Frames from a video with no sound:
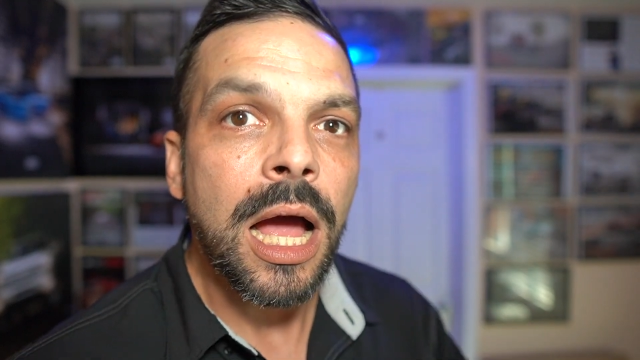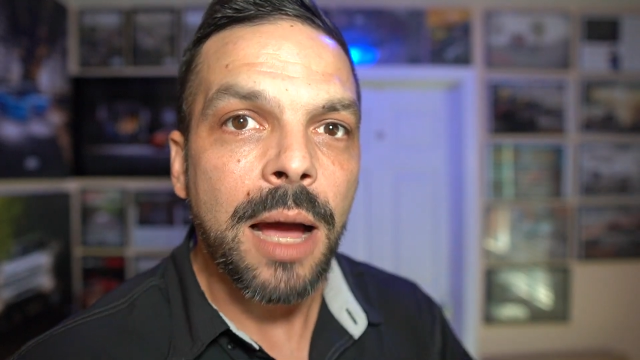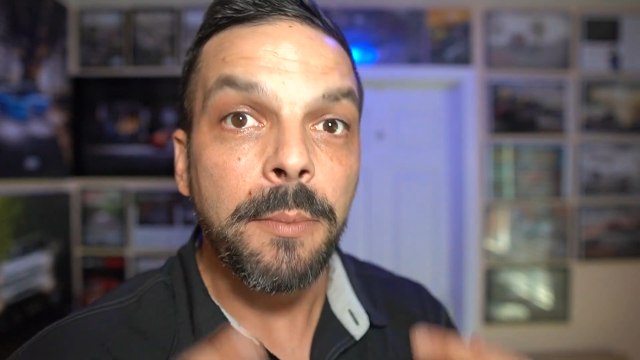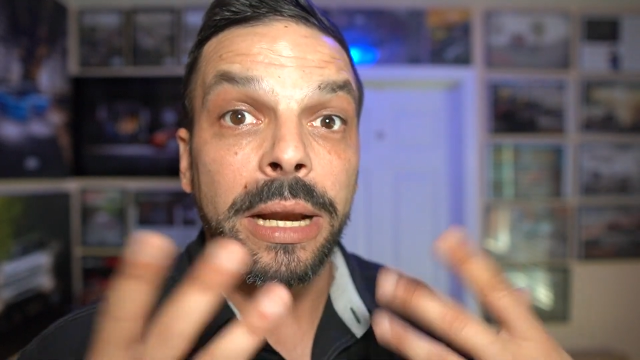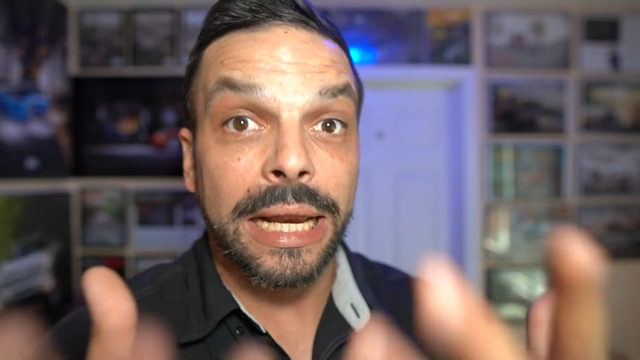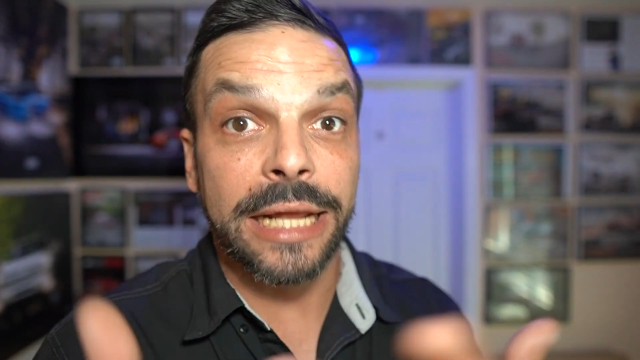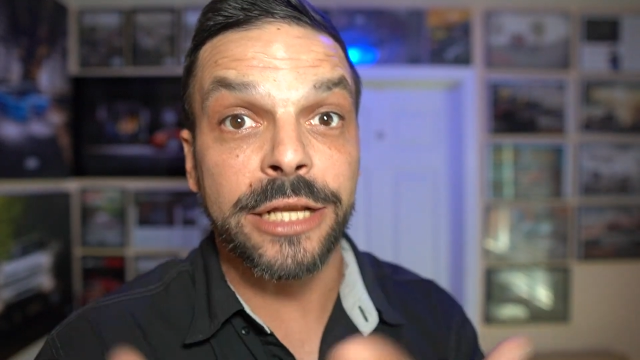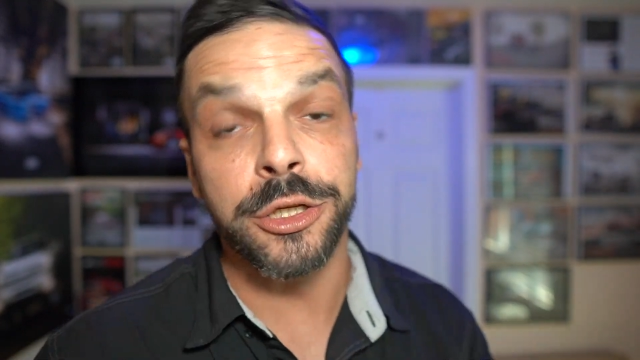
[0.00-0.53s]
I'm
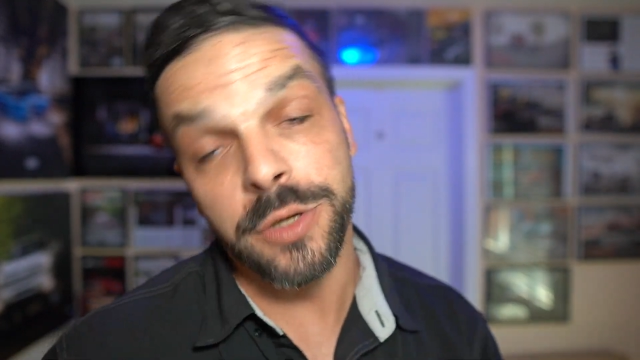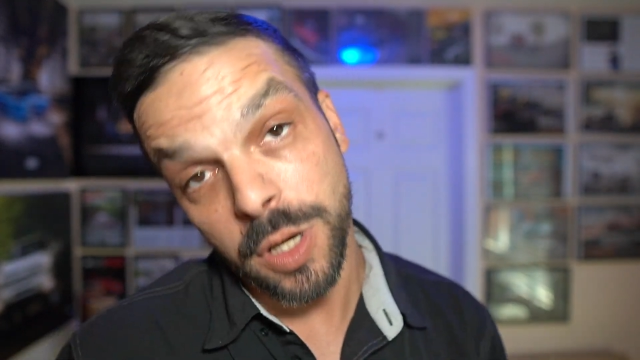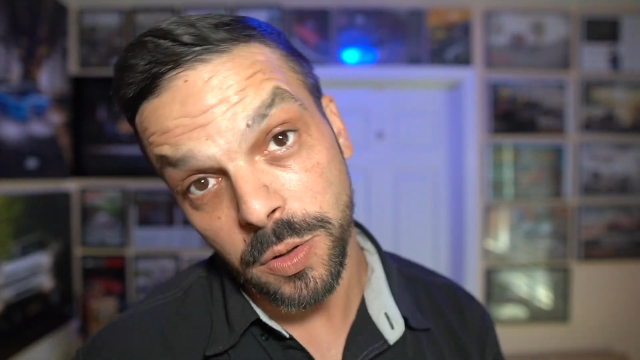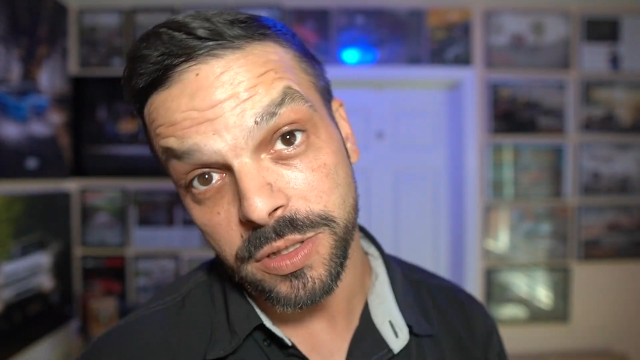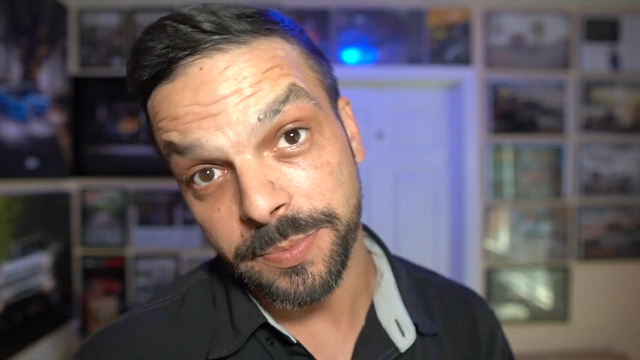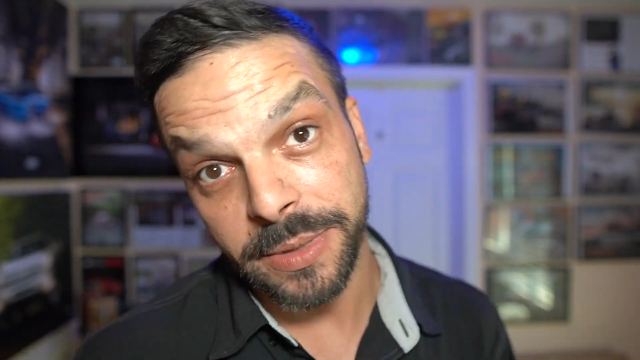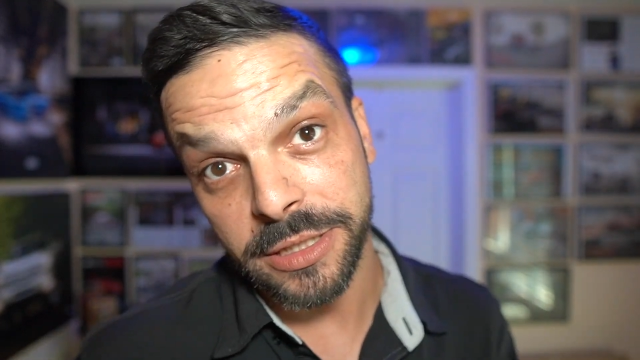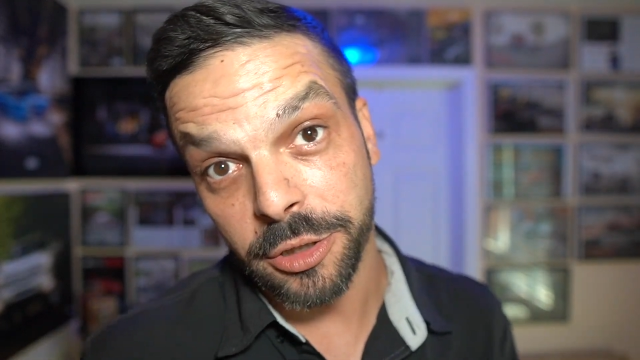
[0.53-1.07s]
gonna let you know
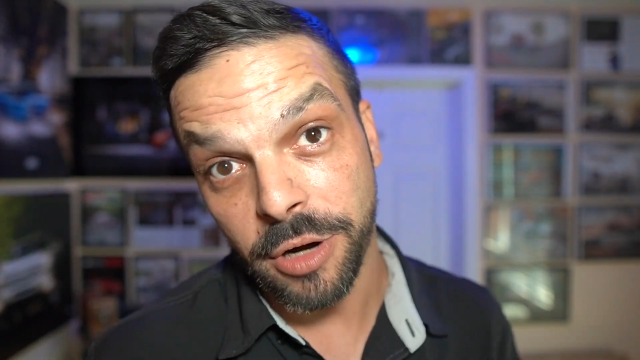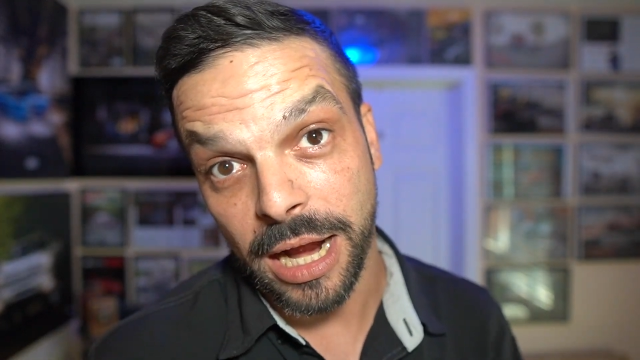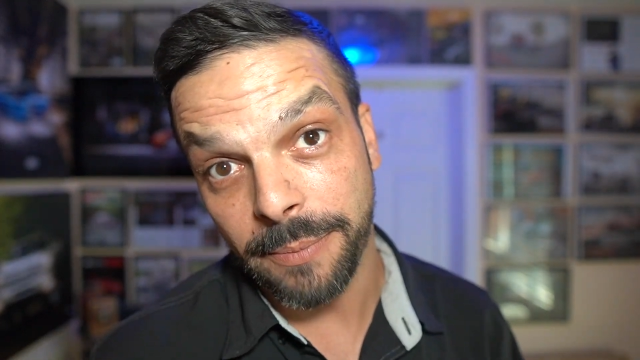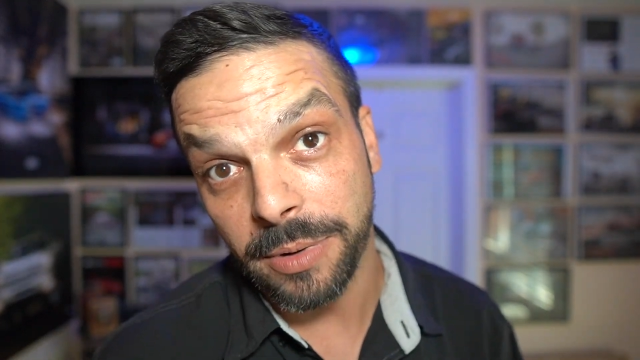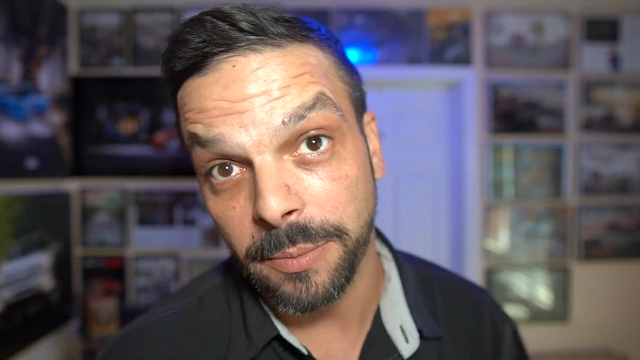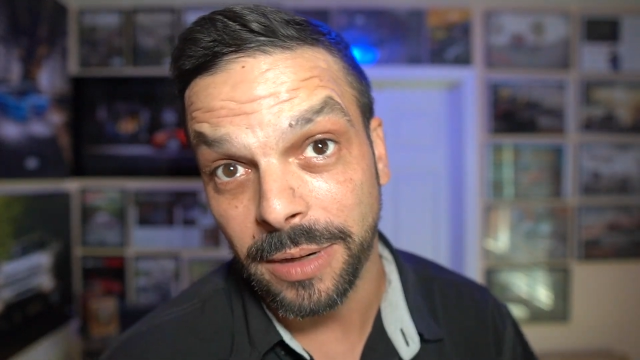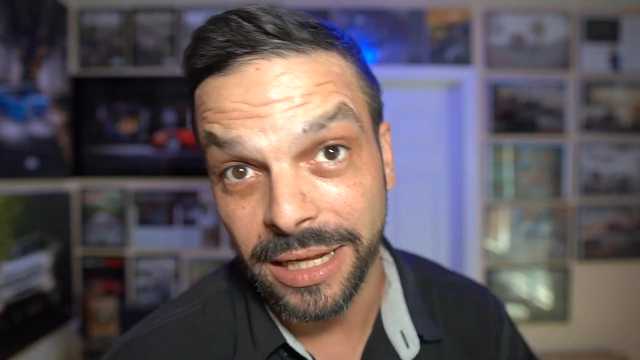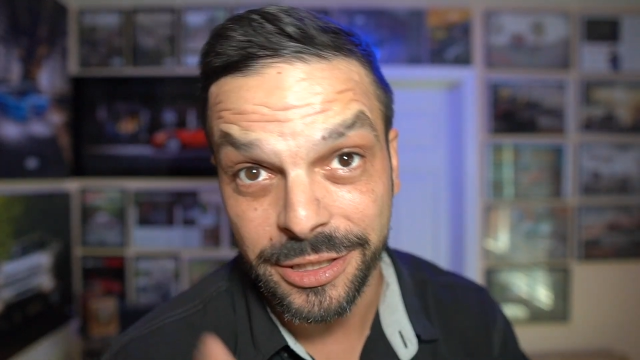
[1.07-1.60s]
it's a piece of crap,
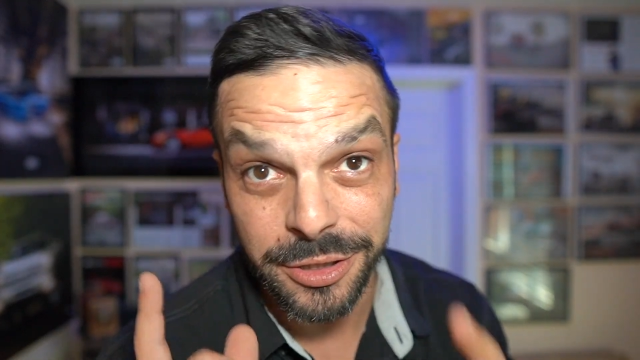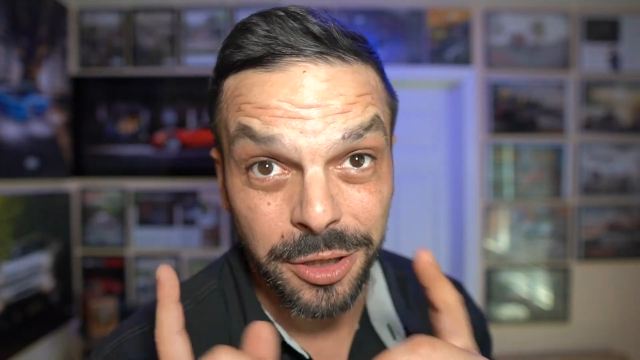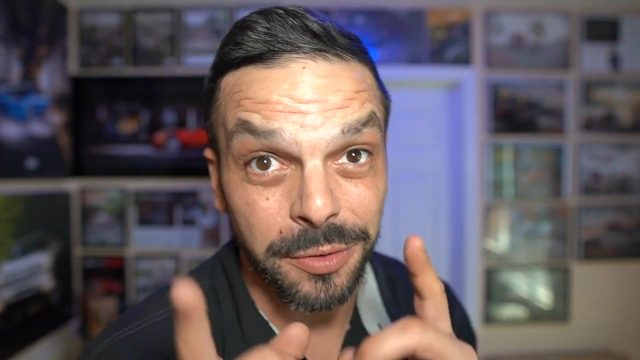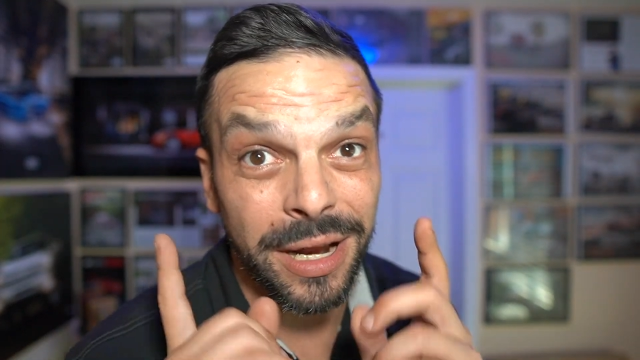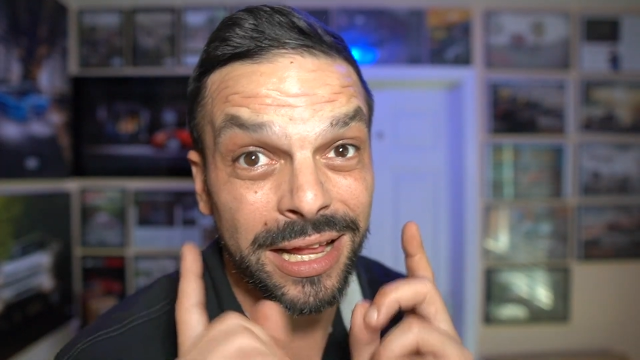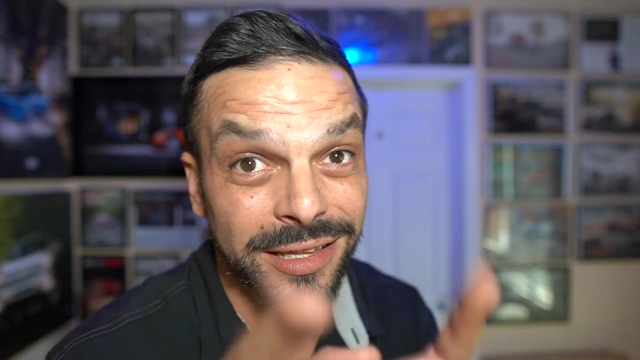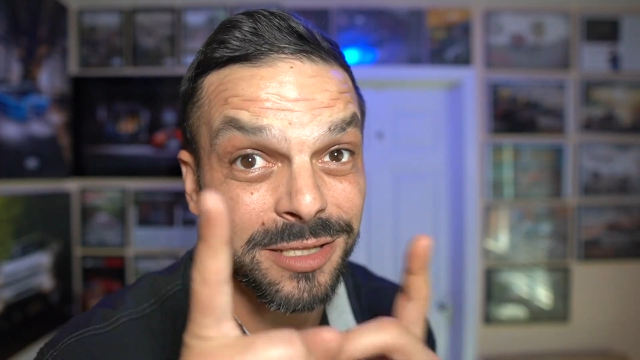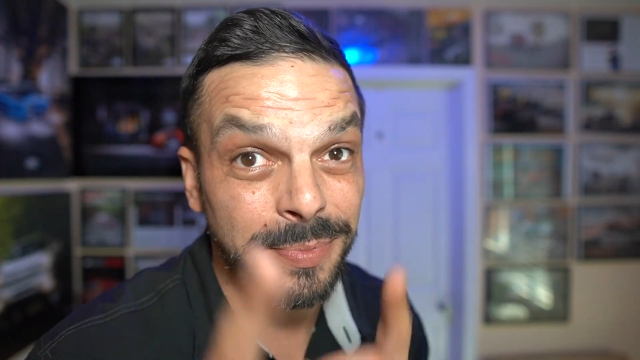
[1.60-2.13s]
and I'm gonna let you know
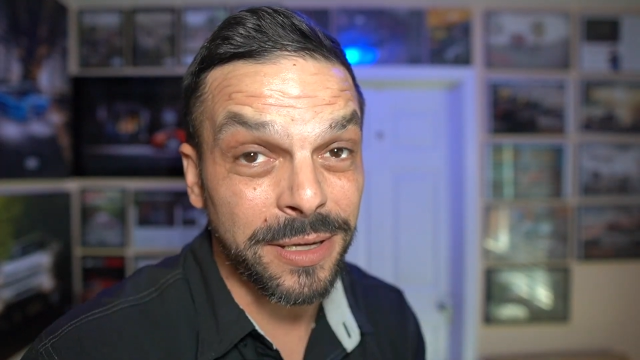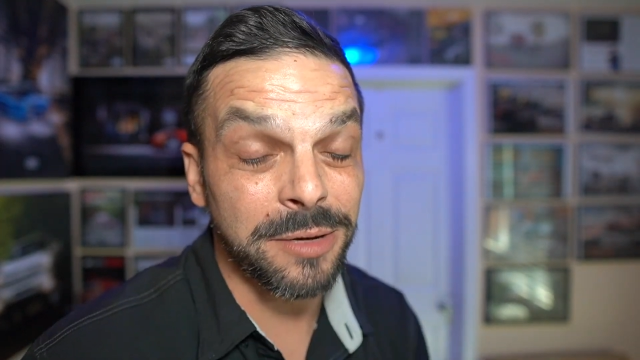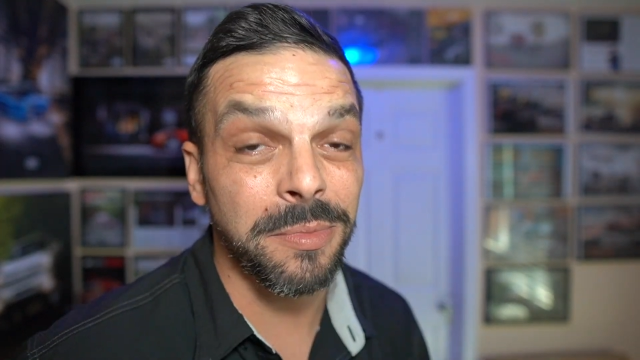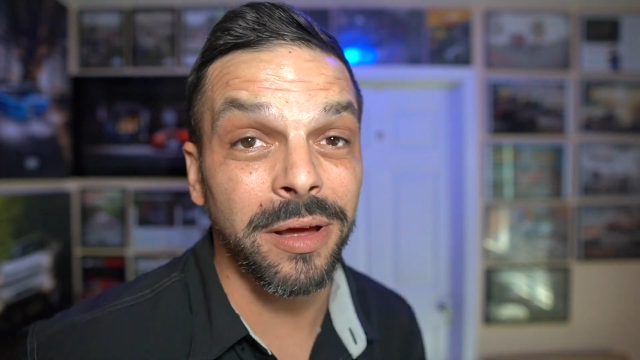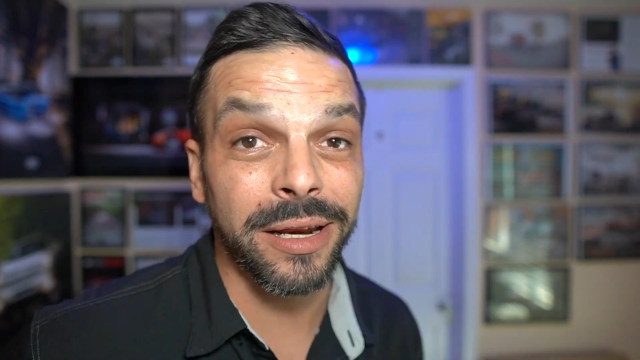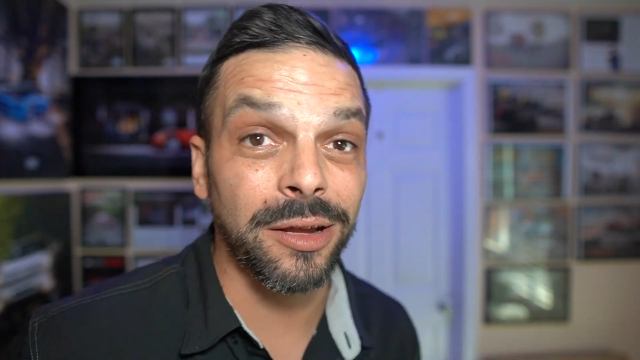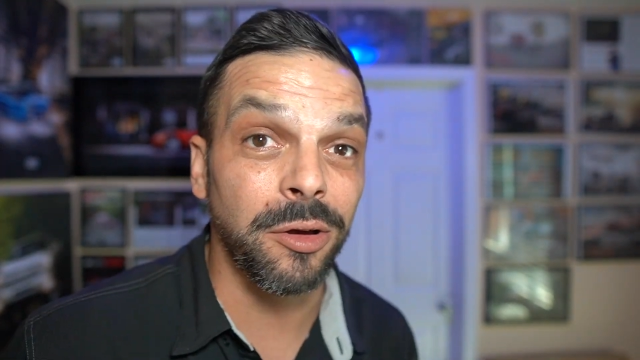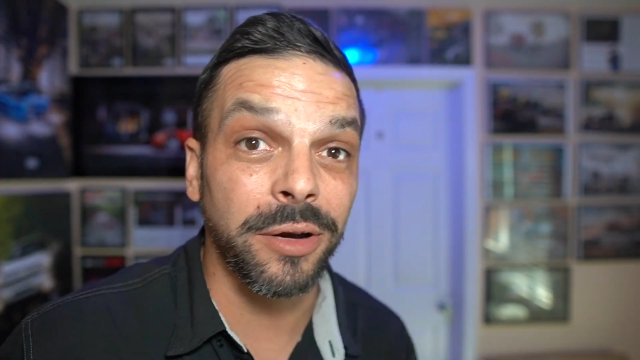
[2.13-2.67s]
not to spend your
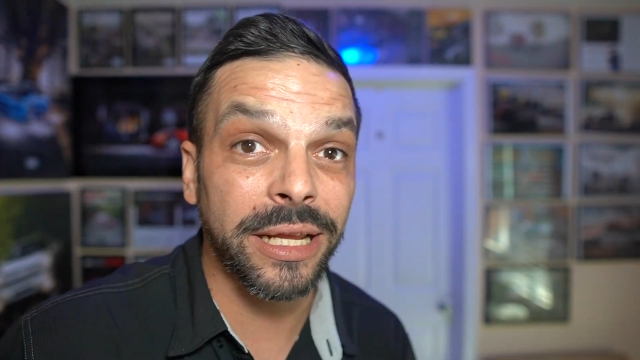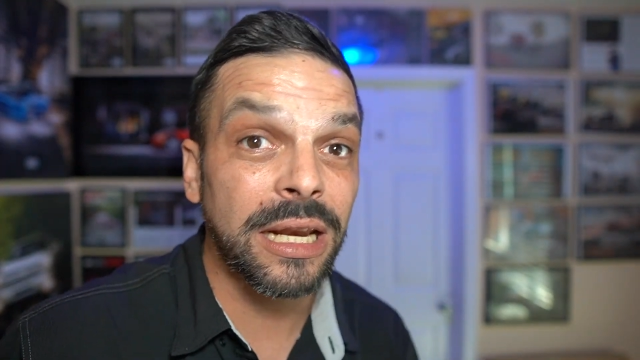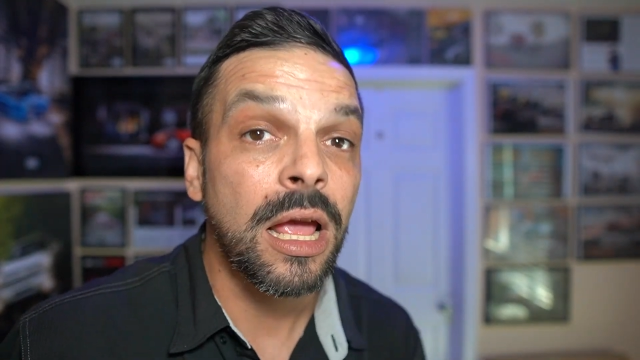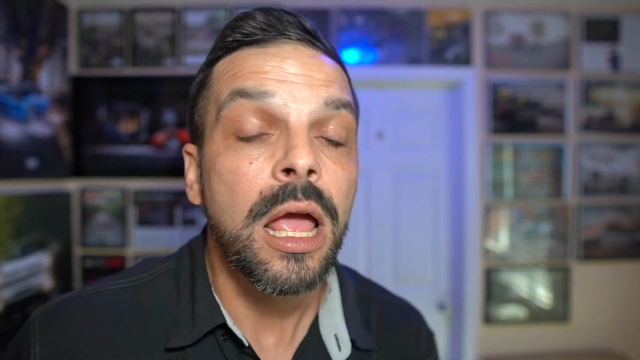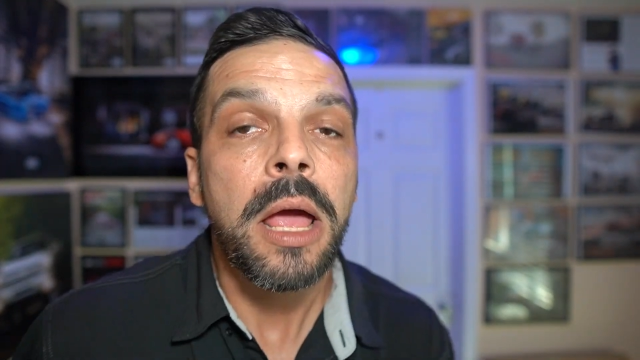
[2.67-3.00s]
money on it.